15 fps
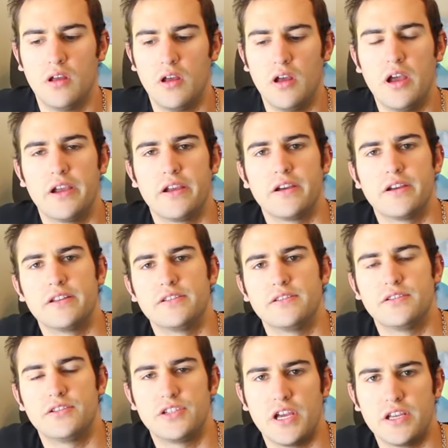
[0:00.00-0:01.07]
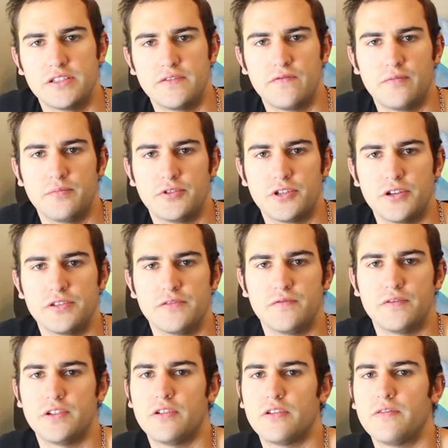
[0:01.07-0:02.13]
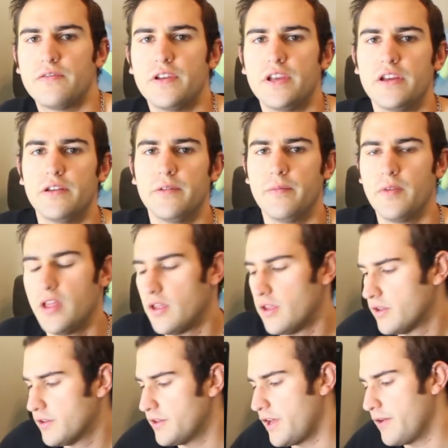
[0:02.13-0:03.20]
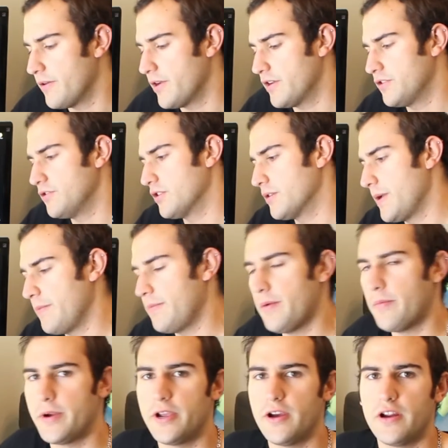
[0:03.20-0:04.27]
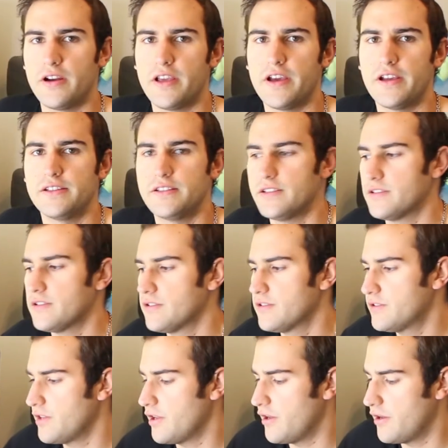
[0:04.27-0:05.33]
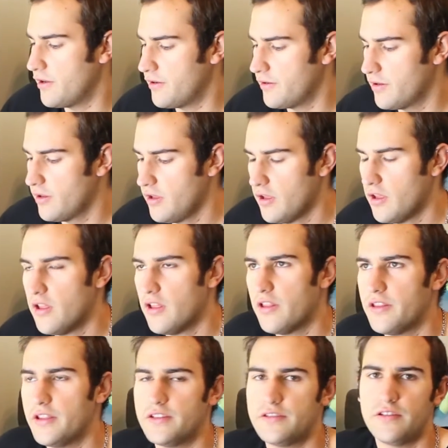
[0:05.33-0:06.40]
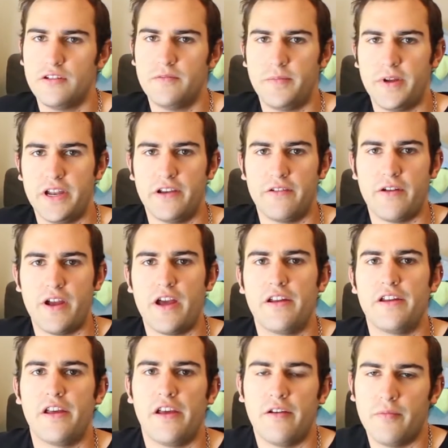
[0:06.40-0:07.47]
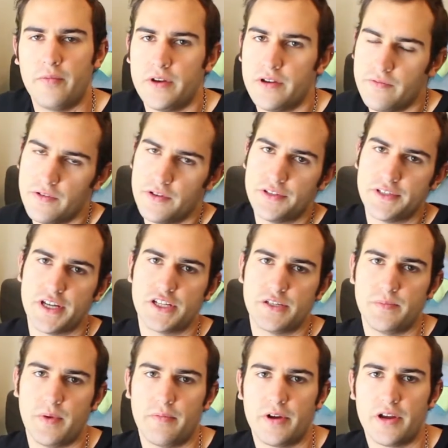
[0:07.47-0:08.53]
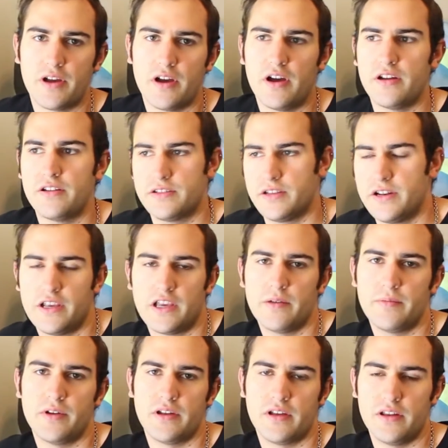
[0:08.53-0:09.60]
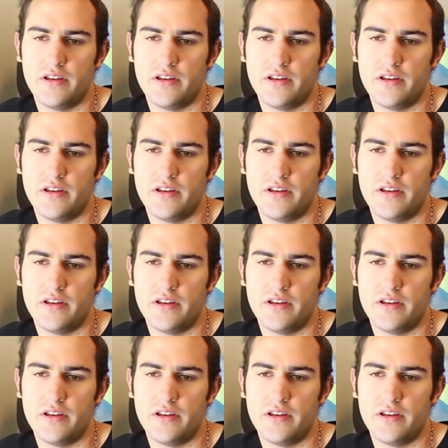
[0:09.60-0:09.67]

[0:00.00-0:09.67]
Hi guys, it's Jason from Trojan Photography here. Today we're going to talk about memory card cases. So there's sort of many around, and when you first get your memory card it's going to come in a